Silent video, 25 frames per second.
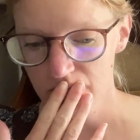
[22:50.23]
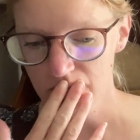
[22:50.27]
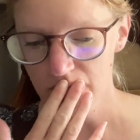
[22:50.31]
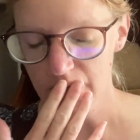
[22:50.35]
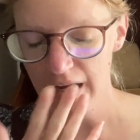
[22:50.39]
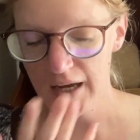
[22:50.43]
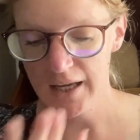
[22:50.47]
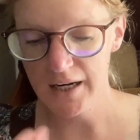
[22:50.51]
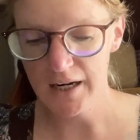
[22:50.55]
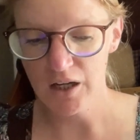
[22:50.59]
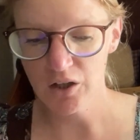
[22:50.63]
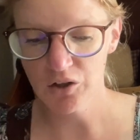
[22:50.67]

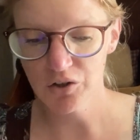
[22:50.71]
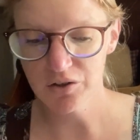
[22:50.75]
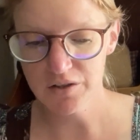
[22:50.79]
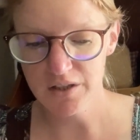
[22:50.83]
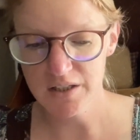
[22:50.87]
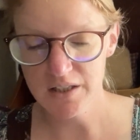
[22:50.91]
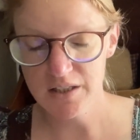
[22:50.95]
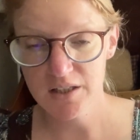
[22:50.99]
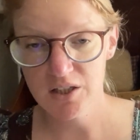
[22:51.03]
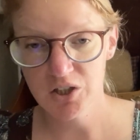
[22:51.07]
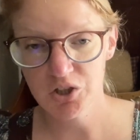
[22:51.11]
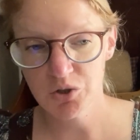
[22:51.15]
And I looked
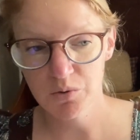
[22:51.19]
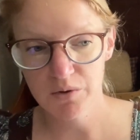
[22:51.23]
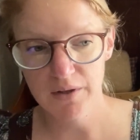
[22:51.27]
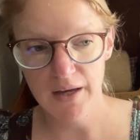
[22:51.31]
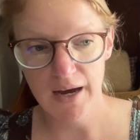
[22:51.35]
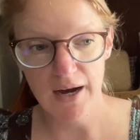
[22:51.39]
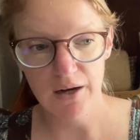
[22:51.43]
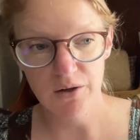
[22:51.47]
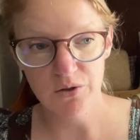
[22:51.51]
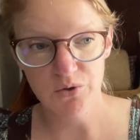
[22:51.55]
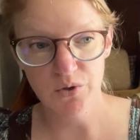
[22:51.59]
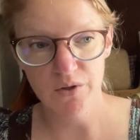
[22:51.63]
at Stitching with the
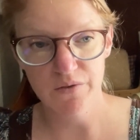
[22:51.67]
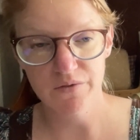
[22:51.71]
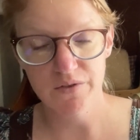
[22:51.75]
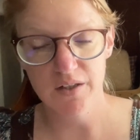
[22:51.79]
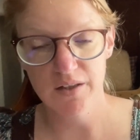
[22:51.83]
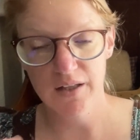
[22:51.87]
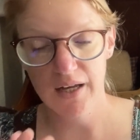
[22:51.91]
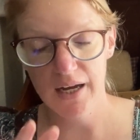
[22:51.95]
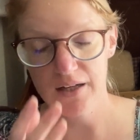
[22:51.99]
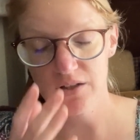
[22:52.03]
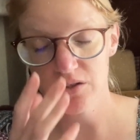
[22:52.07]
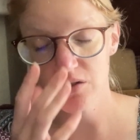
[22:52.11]
Housewives and
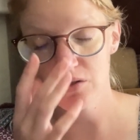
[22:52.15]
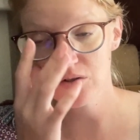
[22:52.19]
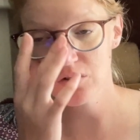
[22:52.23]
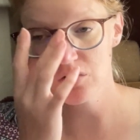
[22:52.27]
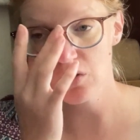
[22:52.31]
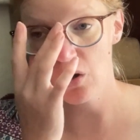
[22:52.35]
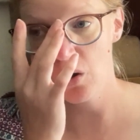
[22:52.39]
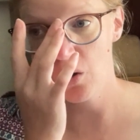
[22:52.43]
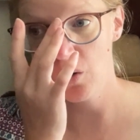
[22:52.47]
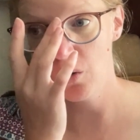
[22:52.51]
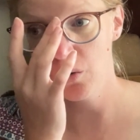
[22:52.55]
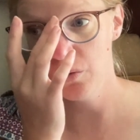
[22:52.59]
they had
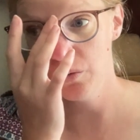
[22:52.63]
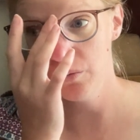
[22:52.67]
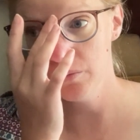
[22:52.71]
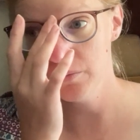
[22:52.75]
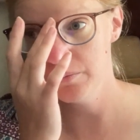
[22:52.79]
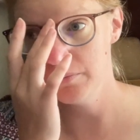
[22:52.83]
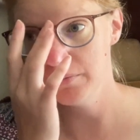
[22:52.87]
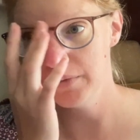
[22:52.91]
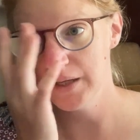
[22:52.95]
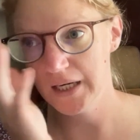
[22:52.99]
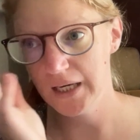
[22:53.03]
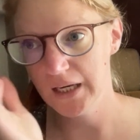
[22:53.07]
so
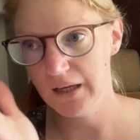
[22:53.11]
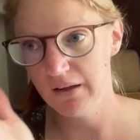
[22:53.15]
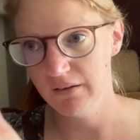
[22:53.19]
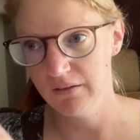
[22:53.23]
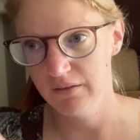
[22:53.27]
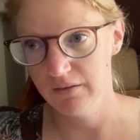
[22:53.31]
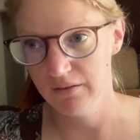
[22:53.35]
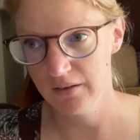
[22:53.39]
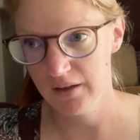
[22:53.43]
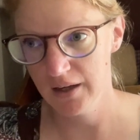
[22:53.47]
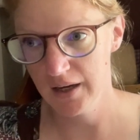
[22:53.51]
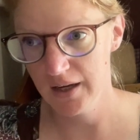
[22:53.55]
many.
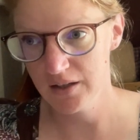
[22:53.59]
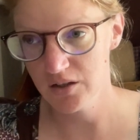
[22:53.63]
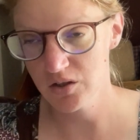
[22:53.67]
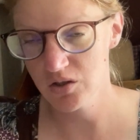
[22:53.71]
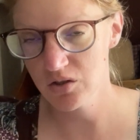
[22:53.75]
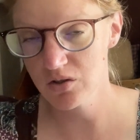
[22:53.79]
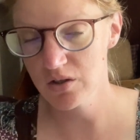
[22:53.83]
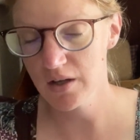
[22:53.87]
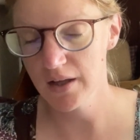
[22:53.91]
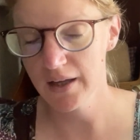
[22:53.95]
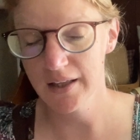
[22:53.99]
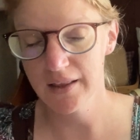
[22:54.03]

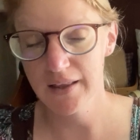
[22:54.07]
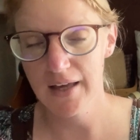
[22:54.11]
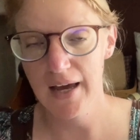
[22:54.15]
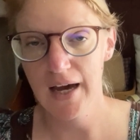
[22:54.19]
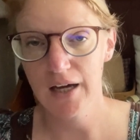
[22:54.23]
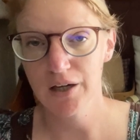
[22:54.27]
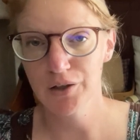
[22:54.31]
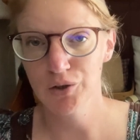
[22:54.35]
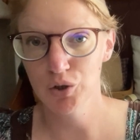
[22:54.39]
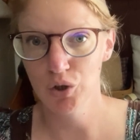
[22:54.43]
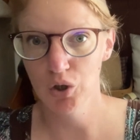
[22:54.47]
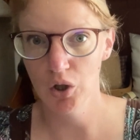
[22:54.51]
They
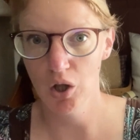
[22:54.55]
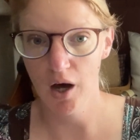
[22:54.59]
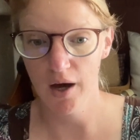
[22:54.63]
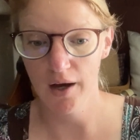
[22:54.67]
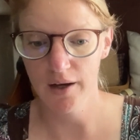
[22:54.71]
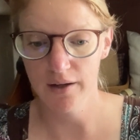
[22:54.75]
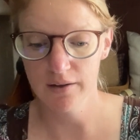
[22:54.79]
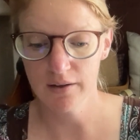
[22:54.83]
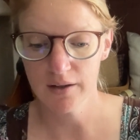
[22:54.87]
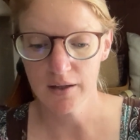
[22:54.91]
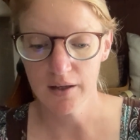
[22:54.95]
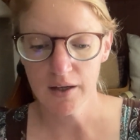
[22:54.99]
had a lot.
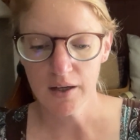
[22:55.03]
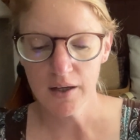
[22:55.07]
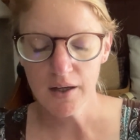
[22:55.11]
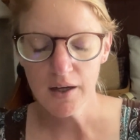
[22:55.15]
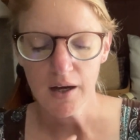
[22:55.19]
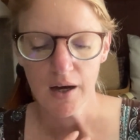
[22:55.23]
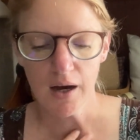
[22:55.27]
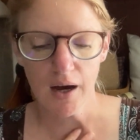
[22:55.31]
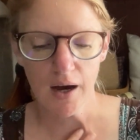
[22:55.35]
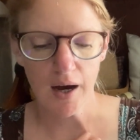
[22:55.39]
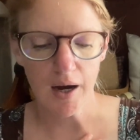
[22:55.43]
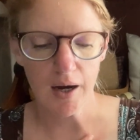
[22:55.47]

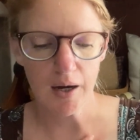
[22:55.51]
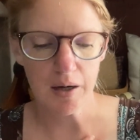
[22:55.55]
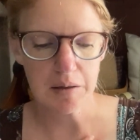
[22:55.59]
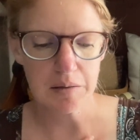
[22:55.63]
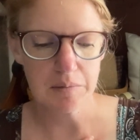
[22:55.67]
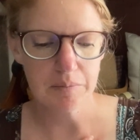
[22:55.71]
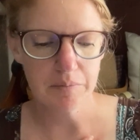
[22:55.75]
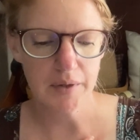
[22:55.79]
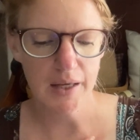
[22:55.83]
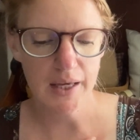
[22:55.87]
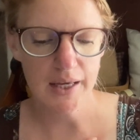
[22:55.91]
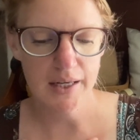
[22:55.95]

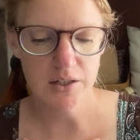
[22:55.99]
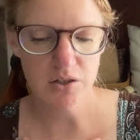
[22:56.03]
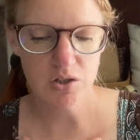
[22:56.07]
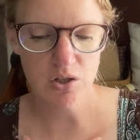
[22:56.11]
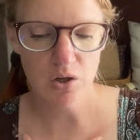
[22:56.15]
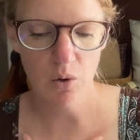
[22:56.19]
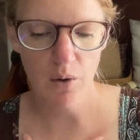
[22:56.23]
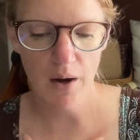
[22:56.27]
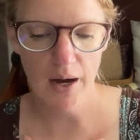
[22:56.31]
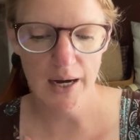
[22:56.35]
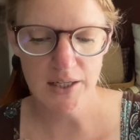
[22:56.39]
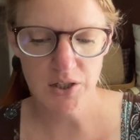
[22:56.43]
And
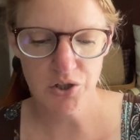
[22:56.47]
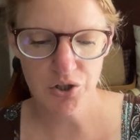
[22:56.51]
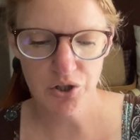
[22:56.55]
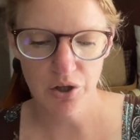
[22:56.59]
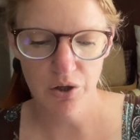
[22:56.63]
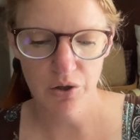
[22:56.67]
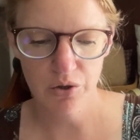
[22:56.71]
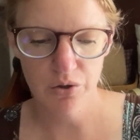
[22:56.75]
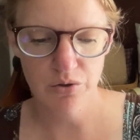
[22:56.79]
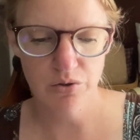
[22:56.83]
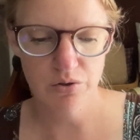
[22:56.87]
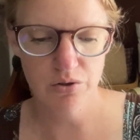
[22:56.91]
so I
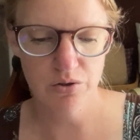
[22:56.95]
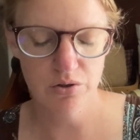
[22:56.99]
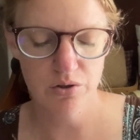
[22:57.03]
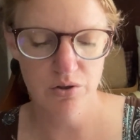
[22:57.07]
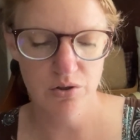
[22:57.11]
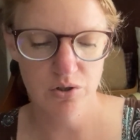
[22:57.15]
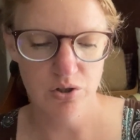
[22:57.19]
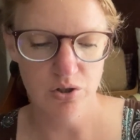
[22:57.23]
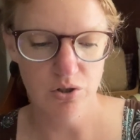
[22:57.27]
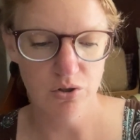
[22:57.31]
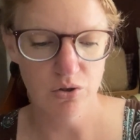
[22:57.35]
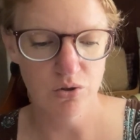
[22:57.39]
chose
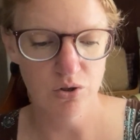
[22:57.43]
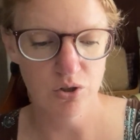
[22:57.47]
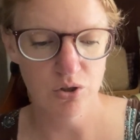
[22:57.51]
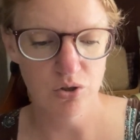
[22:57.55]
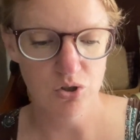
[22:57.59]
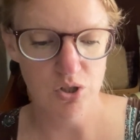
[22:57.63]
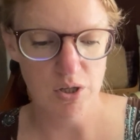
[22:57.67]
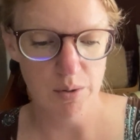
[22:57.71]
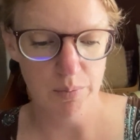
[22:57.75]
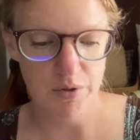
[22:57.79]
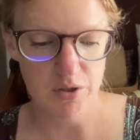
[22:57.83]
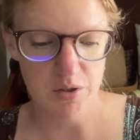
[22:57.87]
to do
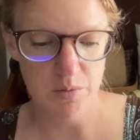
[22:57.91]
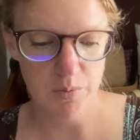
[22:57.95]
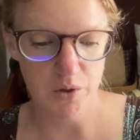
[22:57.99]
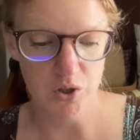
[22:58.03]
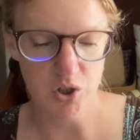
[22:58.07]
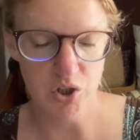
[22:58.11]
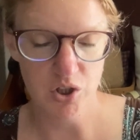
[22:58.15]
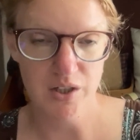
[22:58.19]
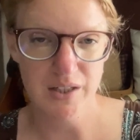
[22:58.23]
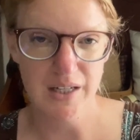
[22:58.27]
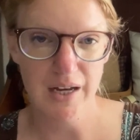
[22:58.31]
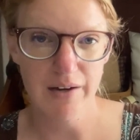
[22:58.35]
Shepherd's Bush
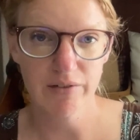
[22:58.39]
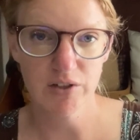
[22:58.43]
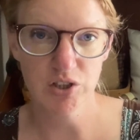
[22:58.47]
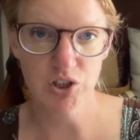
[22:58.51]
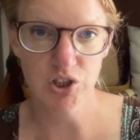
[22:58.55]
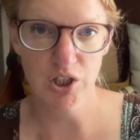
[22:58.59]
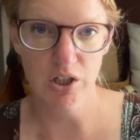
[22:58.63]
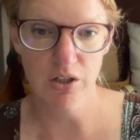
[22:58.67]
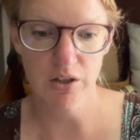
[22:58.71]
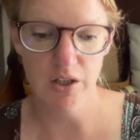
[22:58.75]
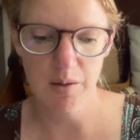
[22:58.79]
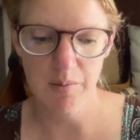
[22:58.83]
because I haven't
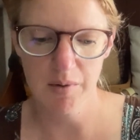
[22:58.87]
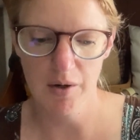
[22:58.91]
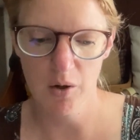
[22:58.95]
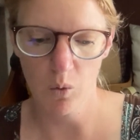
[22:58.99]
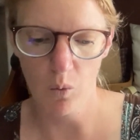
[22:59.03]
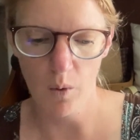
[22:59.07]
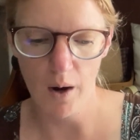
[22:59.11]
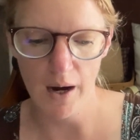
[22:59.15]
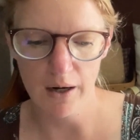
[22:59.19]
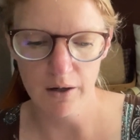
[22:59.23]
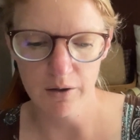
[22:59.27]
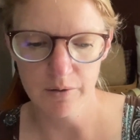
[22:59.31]
shared them in a
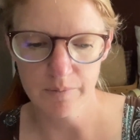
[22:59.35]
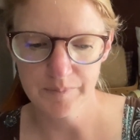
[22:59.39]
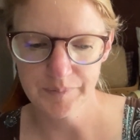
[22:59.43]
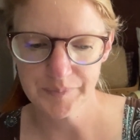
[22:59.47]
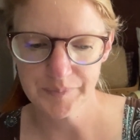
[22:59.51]
while.